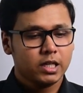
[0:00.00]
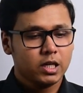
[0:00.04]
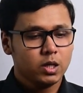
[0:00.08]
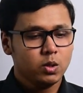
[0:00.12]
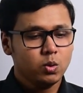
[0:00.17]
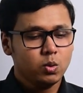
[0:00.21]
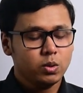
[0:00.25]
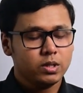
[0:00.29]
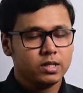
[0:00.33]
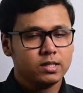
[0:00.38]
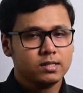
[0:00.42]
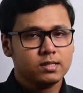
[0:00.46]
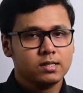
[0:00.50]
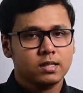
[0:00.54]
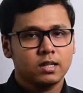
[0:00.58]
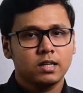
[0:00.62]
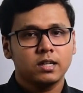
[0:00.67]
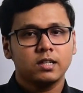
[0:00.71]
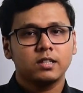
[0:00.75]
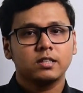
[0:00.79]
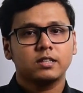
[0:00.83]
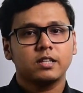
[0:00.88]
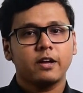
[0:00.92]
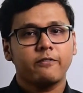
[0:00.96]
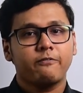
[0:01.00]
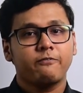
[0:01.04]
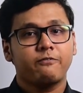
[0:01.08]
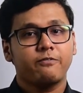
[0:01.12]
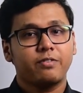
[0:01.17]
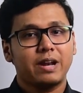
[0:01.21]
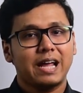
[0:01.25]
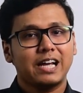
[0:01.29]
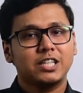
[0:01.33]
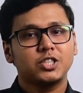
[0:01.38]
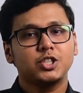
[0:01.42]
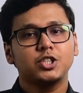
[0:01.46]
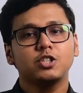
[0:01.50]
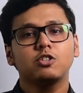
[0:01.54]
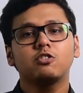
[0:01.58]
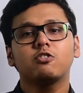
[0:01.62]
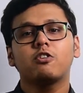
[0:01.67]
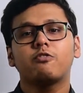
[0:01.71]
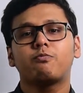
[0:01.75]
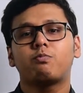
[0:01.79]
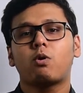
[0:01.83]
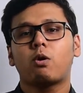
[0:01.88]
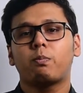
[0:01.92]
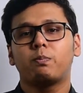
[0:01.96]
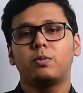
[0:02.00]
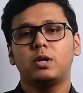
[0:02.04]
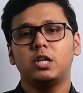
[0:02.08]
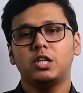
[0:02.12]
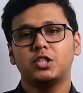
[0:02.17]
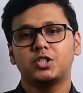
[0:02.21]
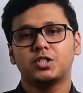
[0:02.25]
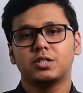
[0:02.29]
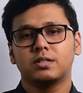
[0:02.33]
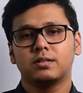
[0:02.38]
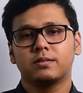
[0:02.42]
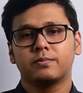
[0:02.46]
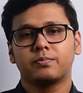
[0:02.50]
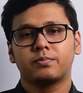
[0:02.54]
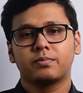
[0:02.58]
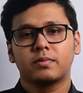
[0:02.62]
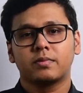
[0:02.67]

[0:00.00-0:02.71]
Q is the fraction of population